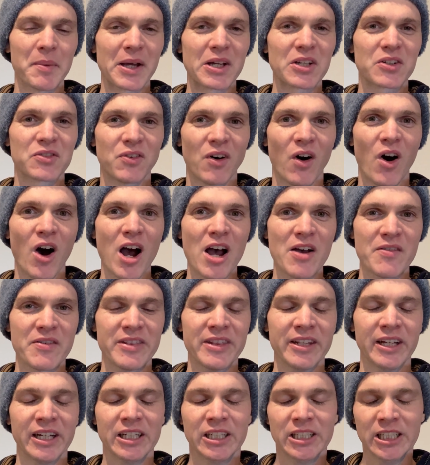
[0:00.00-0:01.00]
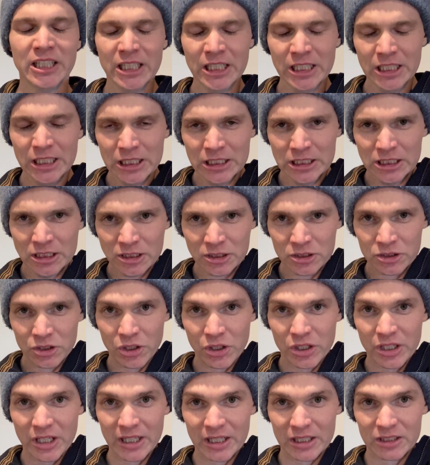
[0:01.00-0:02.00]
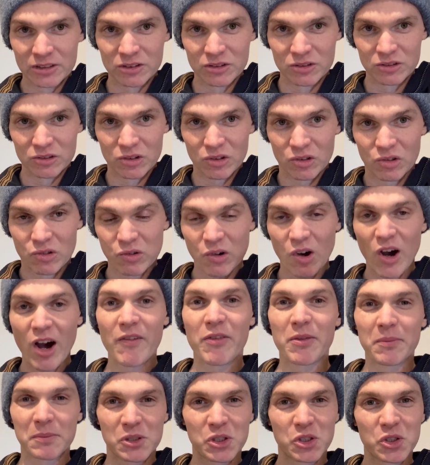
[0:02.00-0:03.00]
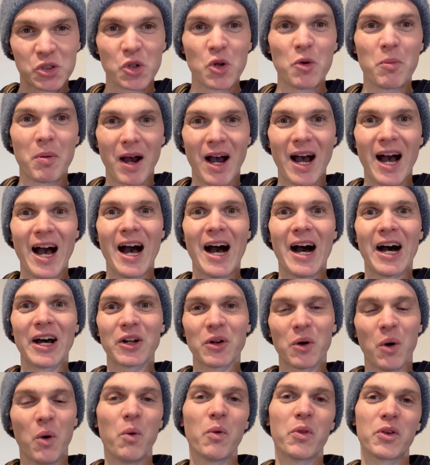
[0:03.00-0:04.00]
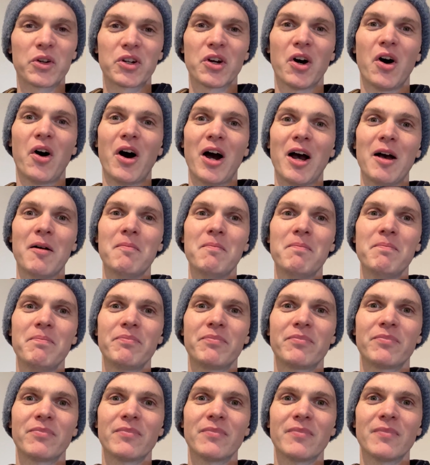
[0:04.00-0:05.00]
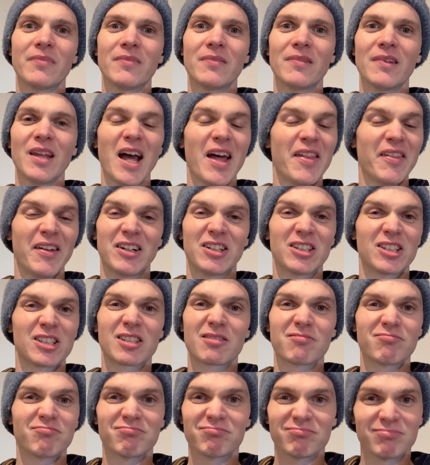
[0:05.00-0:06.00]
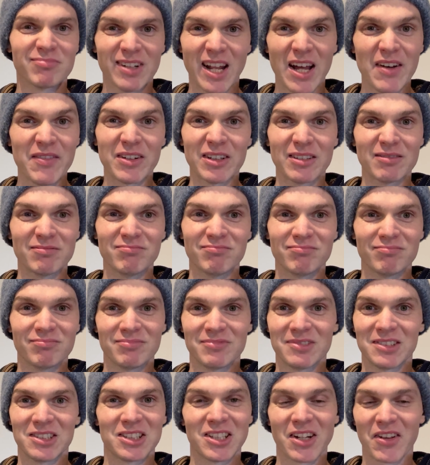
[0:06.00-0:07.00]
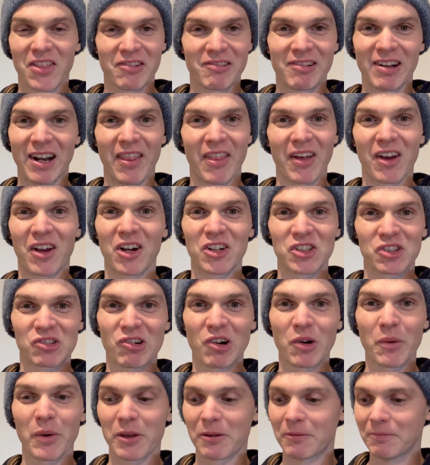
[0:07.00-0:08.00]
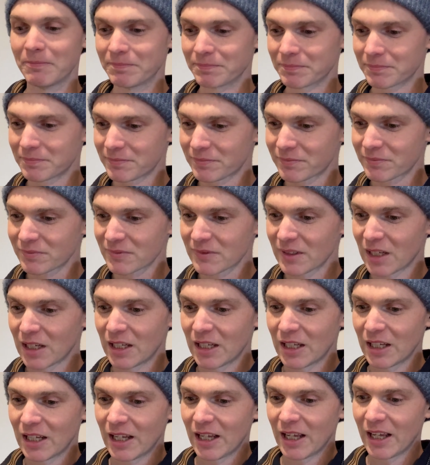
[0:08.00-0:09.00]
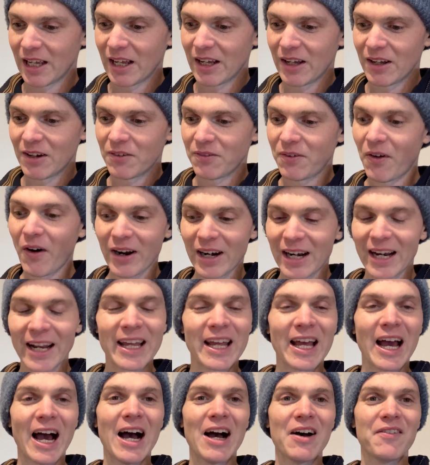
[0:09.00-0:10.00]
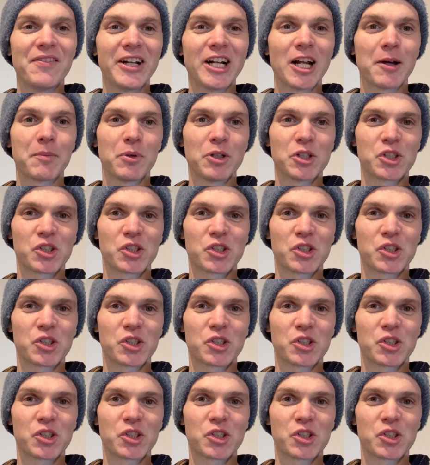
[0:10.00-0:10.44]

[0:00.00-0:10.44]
MX-5 in that you can drive them super hard all the time and they just love it. There's nothing really that goes wrong with them. Finally, VW